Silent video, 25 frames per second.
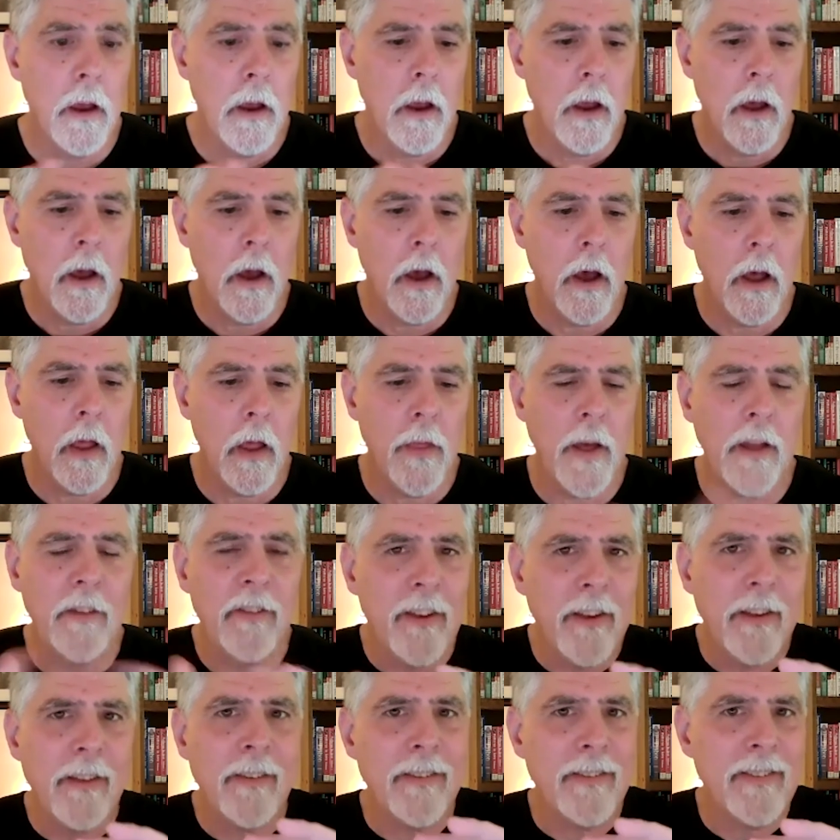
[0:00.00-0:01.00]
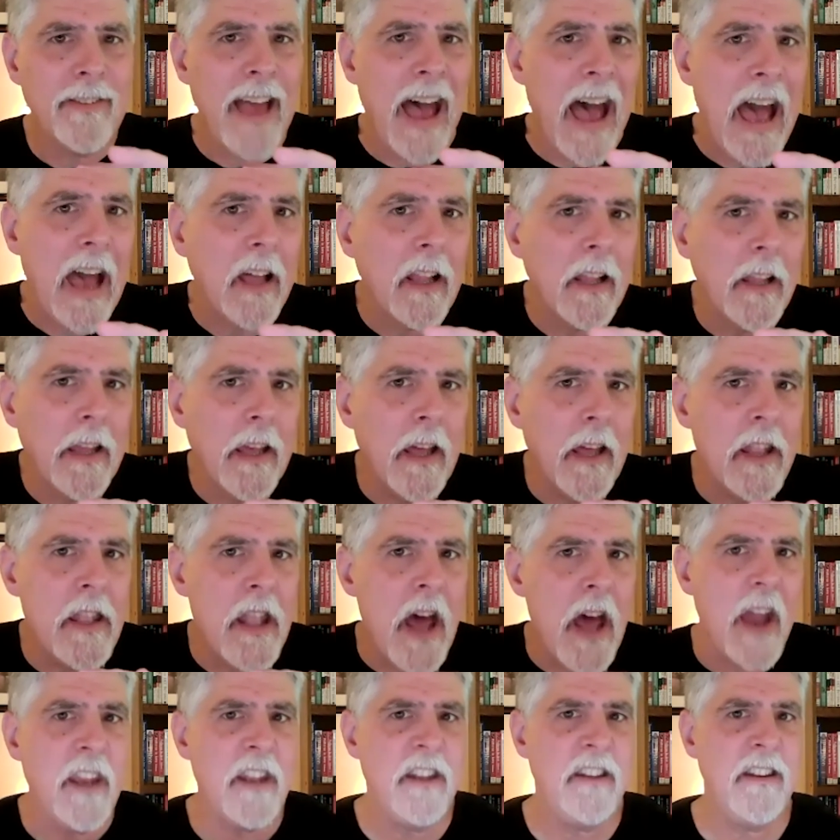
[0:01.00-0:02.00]
that's exactly a
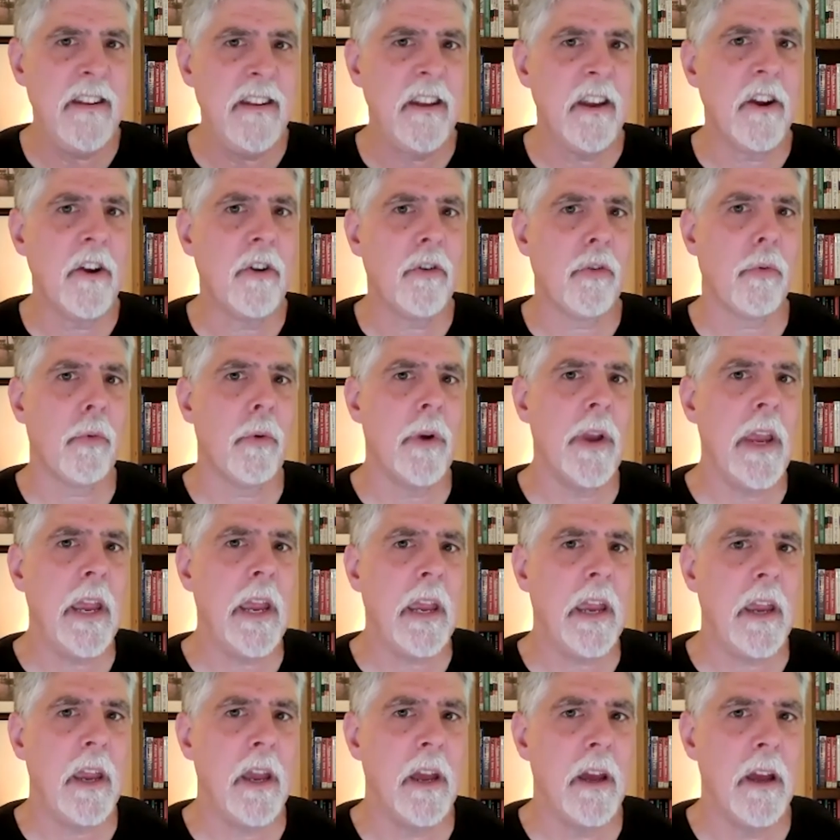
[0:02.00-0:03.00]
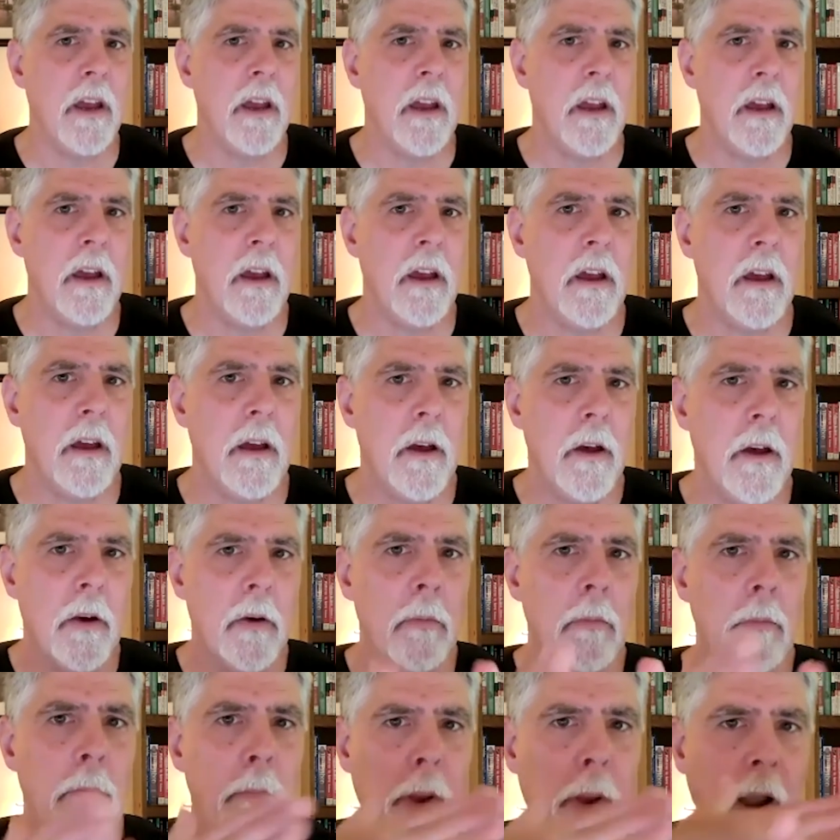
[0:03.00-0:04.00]
90-degree
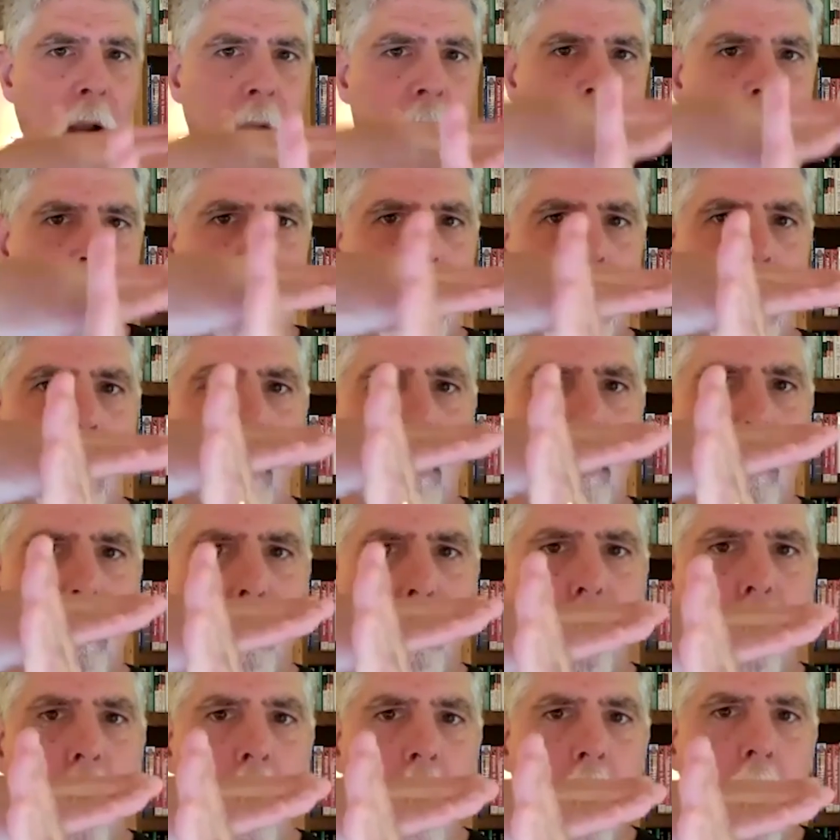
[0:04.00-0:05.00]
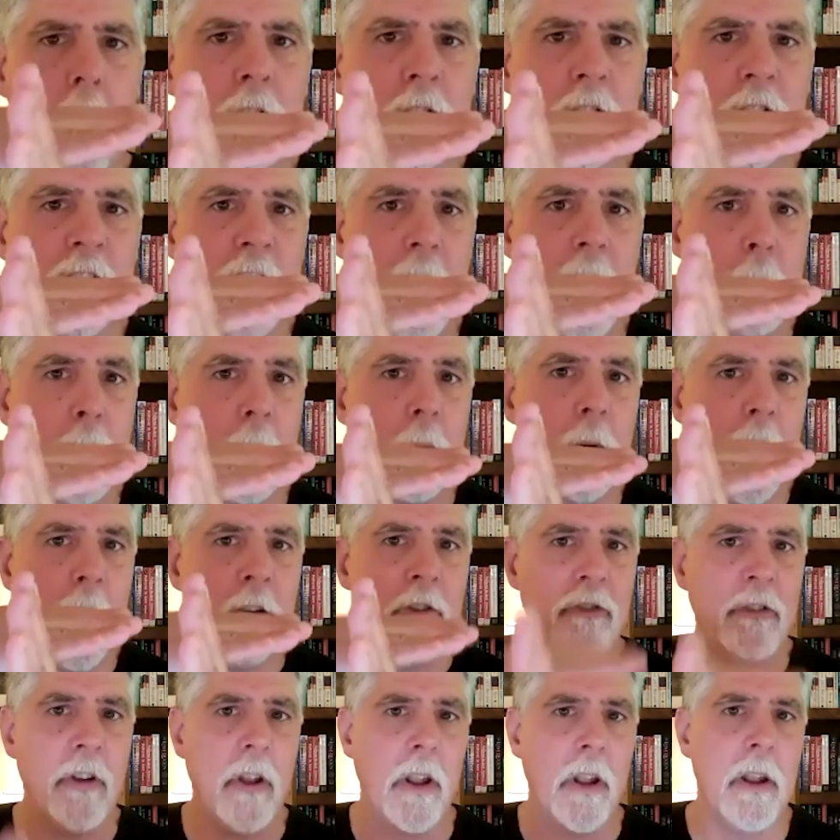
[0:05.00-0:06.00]
parallel cross
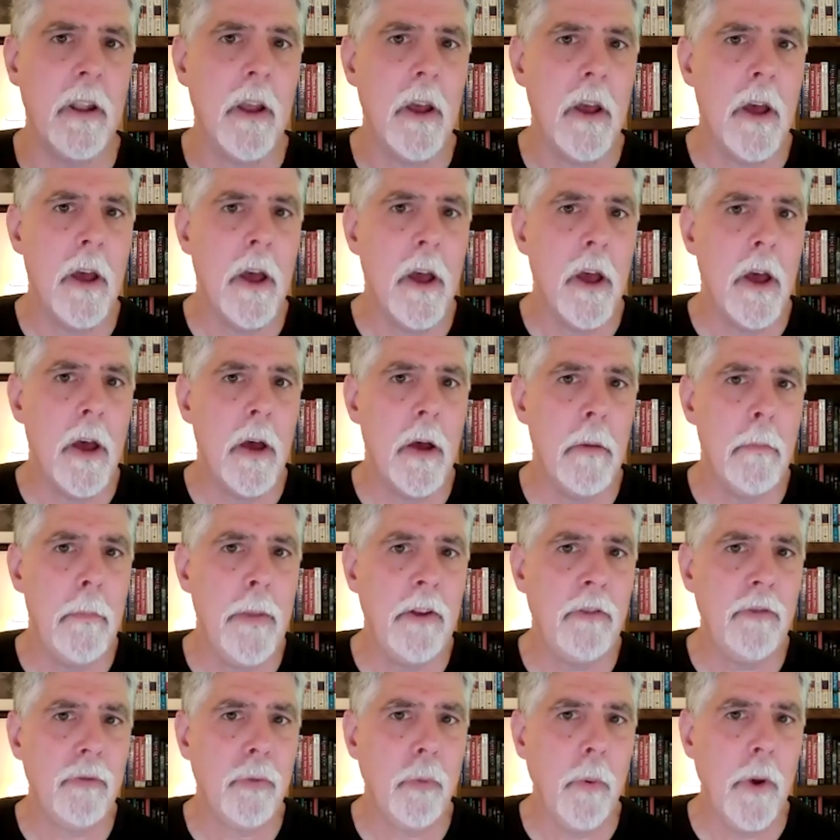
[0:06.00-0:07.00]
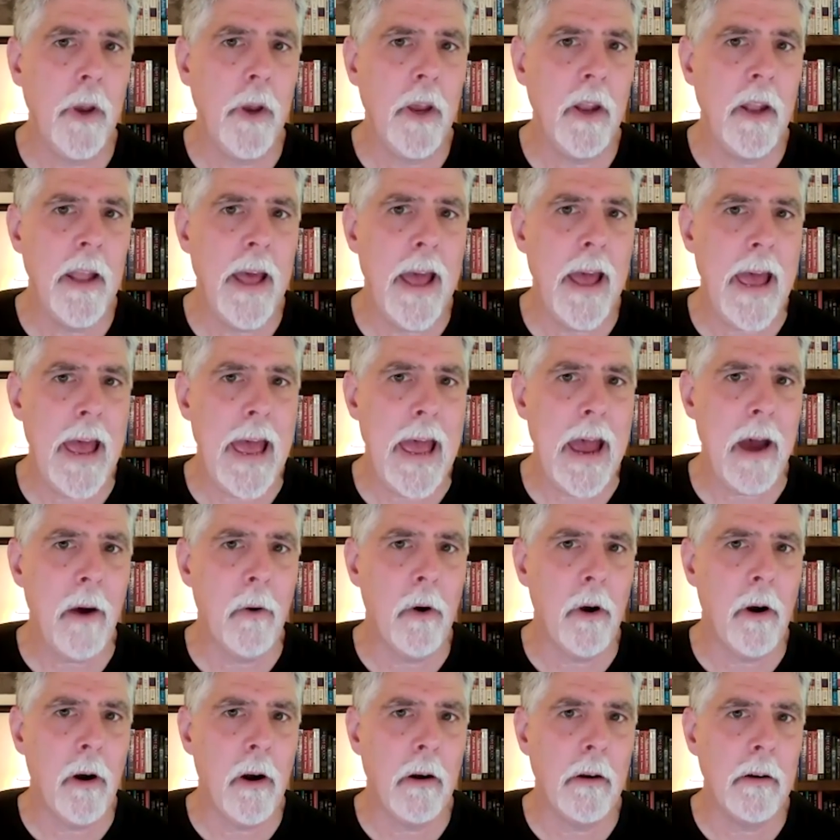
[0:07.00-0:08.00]
separation between
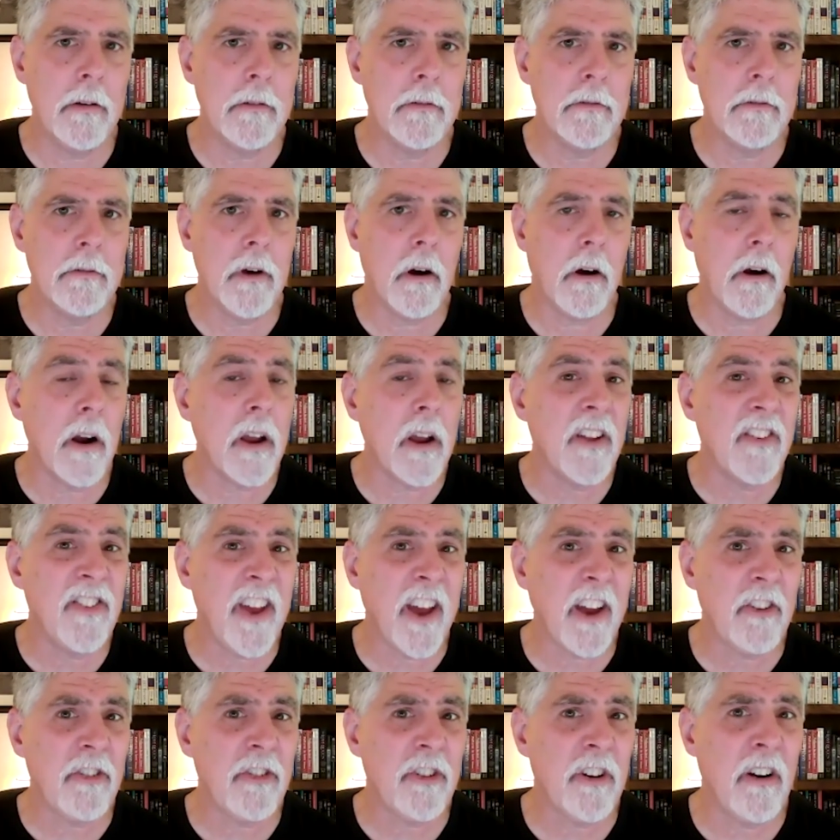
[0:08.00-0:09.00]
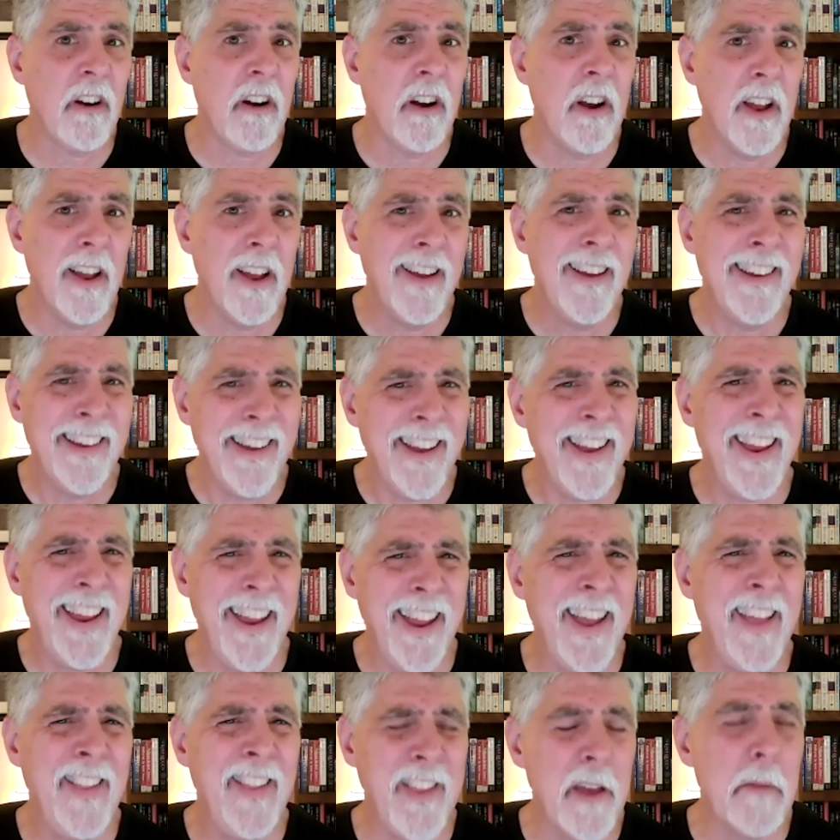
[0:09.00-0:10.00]
our architecture
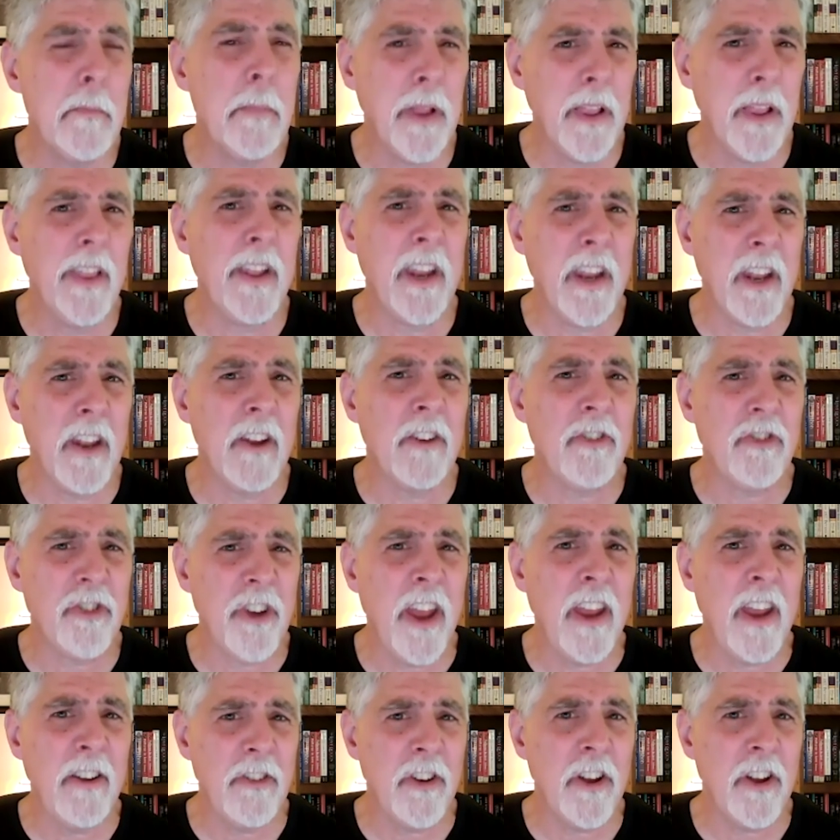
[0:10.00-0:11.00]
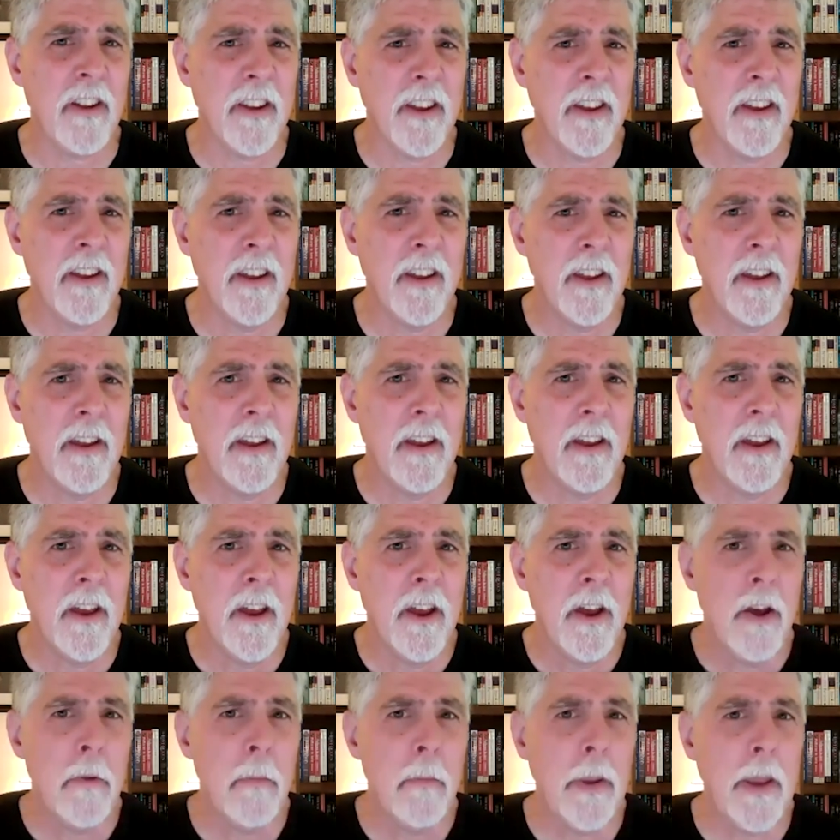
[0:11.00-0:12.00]
and the ability to change it.
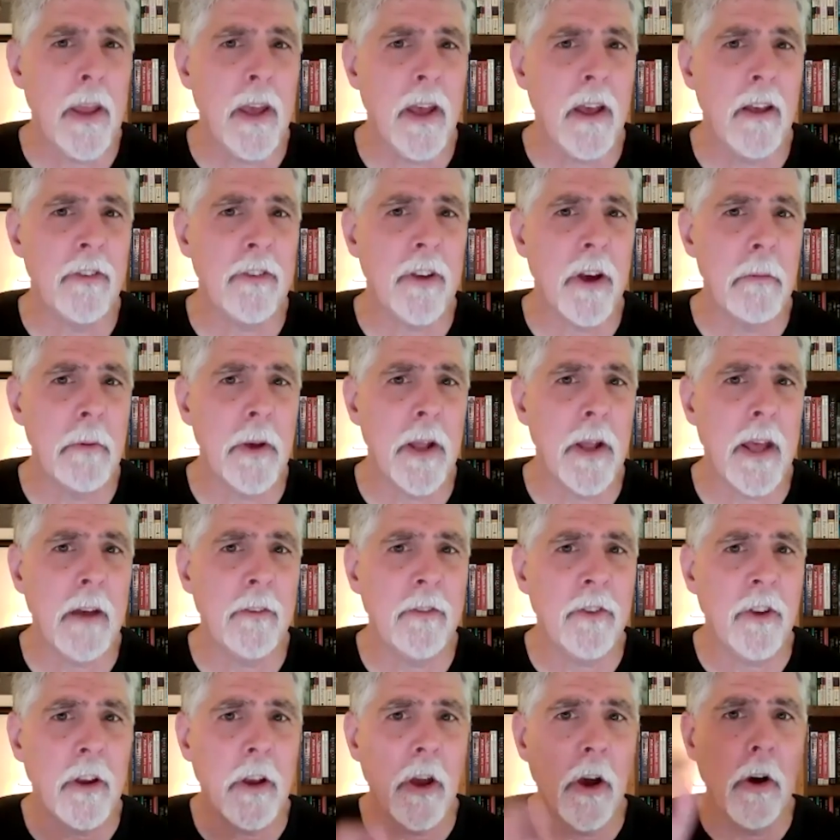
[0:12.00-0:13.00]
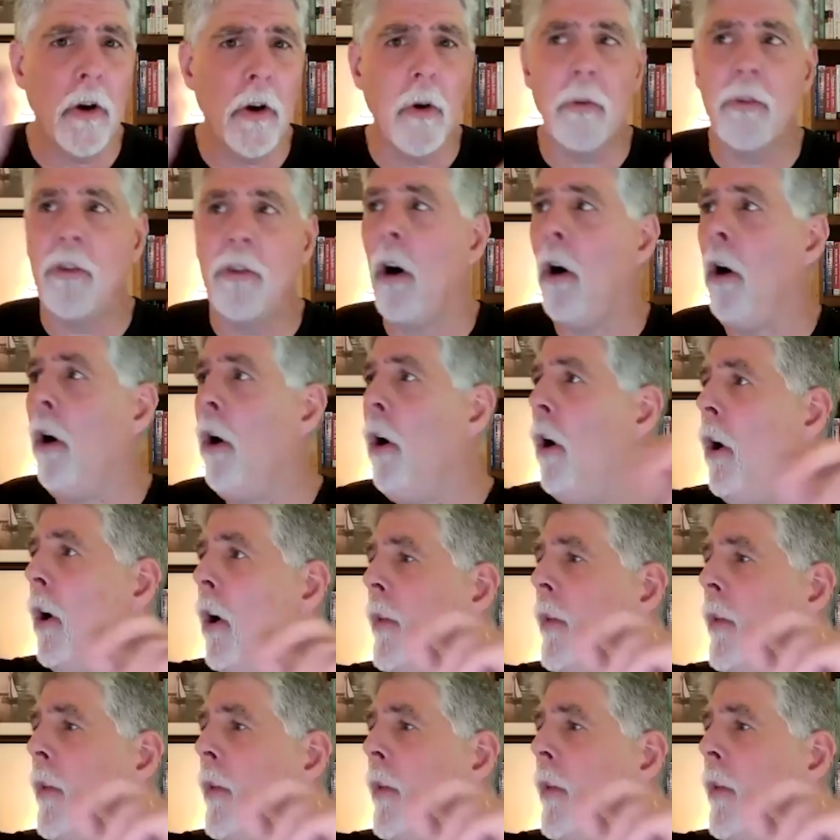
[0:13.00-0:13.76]
And because I'm going to have to go to all